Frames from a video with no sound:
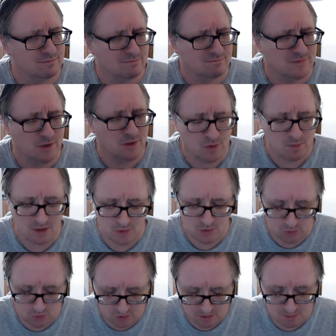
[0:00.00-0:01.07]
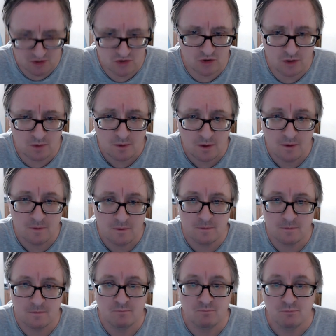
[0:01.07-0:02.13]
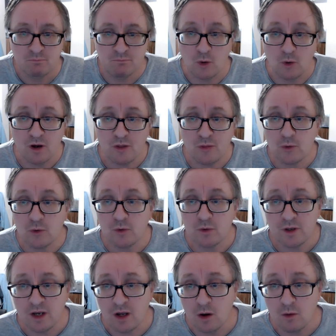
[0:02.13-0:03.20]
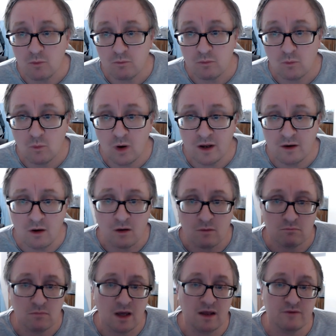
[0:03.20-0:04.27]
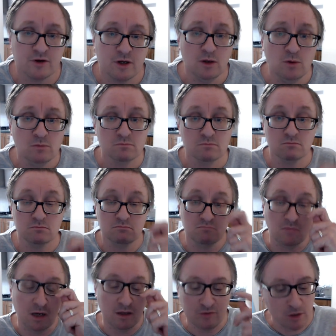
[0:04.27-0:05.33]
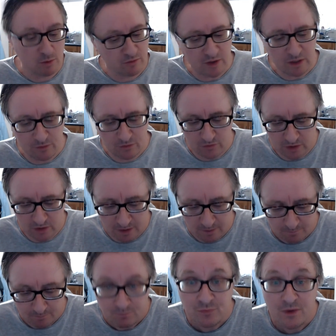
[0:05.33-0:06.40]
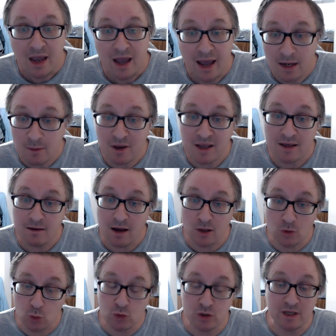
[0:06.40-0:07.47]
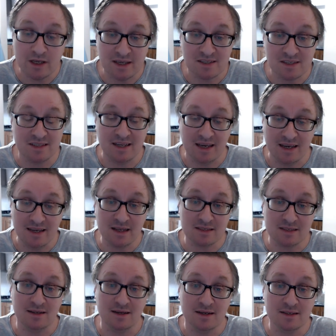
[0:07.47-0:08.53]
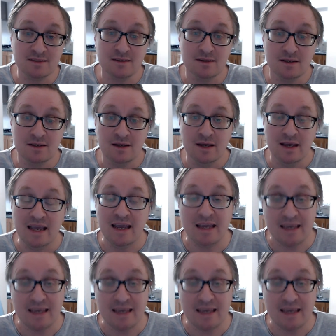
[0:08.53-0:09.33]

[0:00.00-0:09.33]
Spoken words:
sounds a bit too good to be true. But I thought, you know, why not? I'll have a go. I'll have a go with anything, really. Anyway, I ordered it yesterday, last night. It